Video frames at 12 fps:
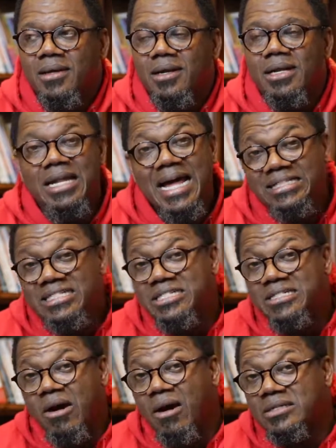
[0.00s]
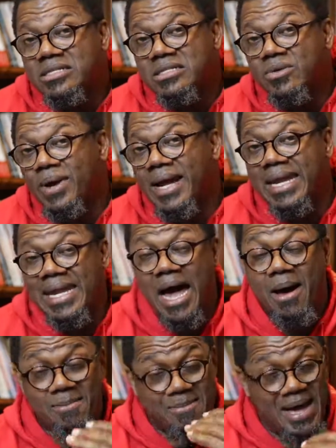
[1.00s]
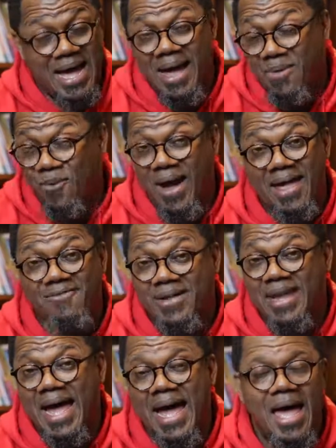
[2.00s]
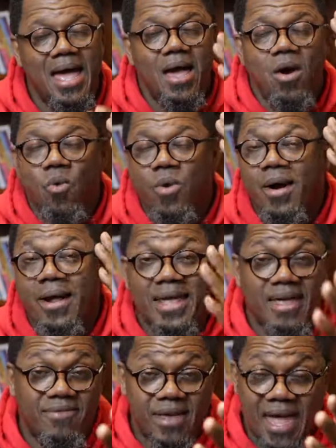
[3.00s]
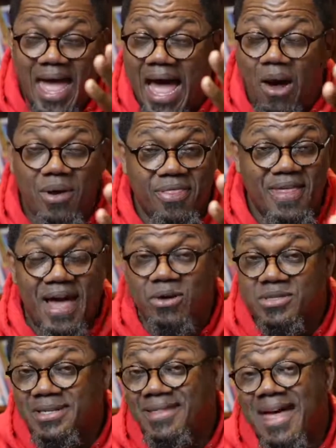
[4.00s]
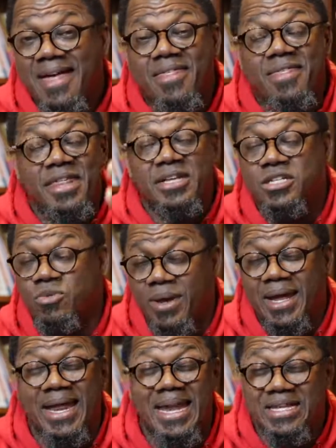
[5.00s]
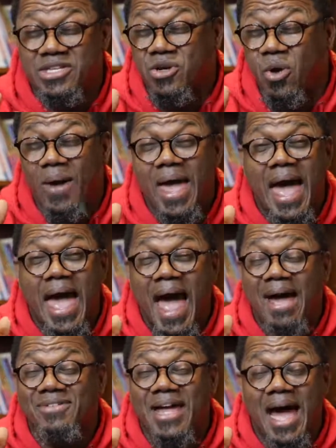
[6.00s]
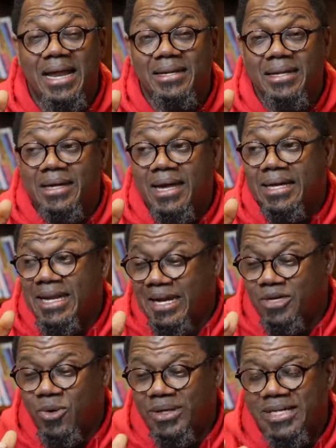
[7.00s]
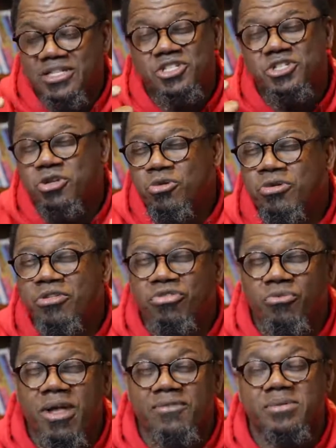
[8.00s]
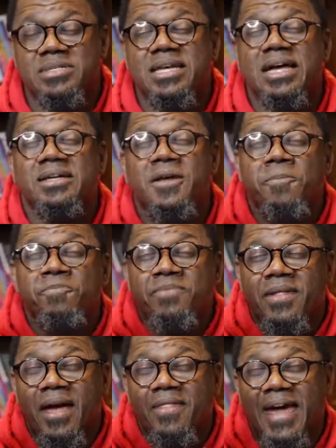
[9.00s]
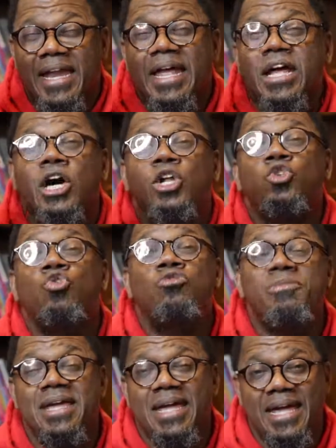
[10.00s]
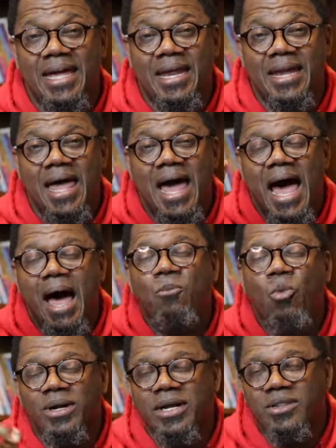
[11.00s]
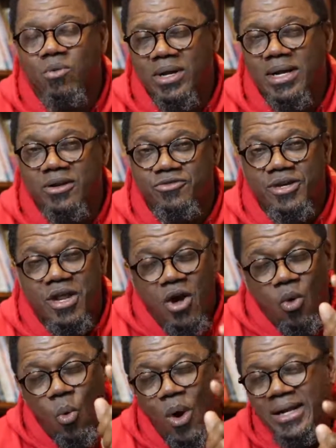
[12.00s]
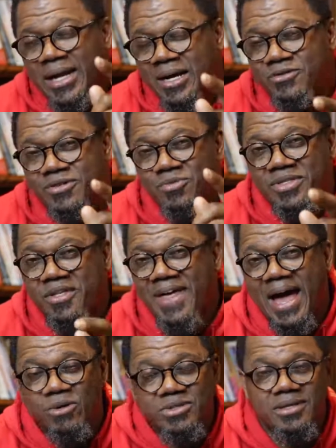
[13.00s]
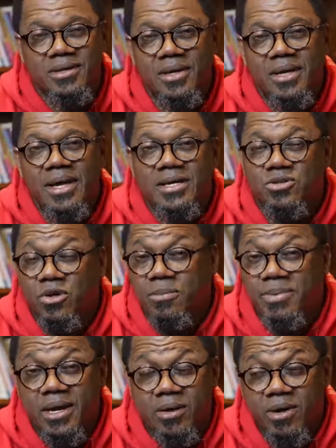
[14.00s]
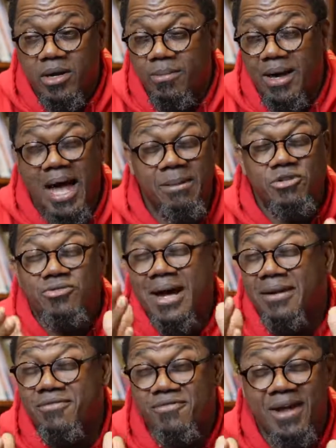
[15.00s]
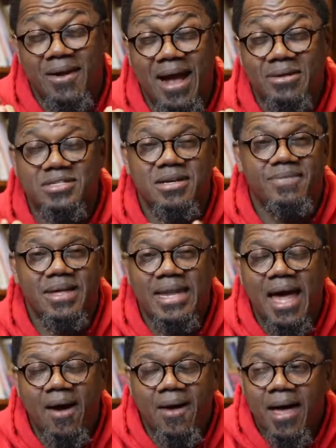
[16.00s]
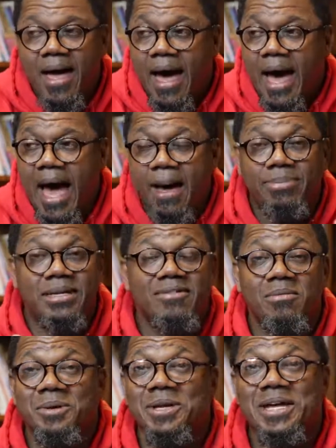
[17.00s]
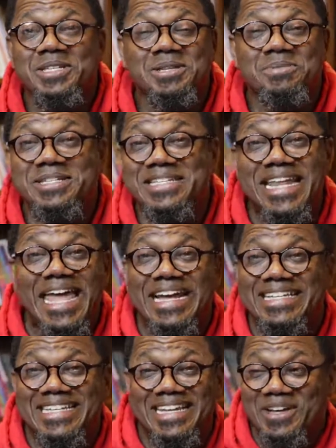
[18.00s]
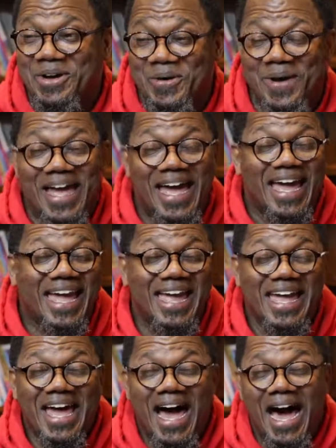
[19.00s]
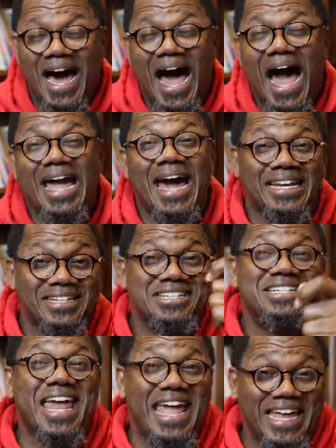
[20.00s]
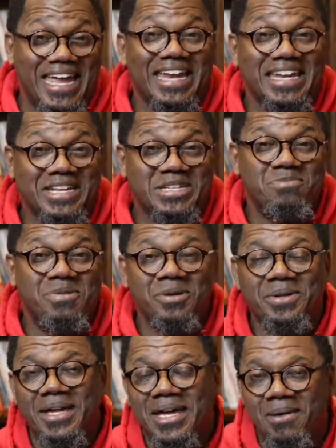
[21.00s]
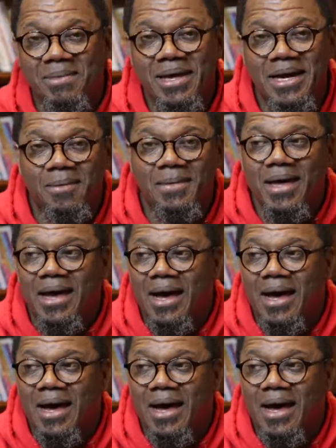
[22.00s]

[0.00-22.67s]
let's start sowing it now. My wife and I, we're giving our $1,000 this week. And so I've got, and I know at least 2 to 3 of them said that include me in, I'm one of the 100. 100 with 1,000 is going to be incredible. I'm trying to figure out something now. I believe I'm going to get some stakes and go, hey, I got a stake in this building coming up.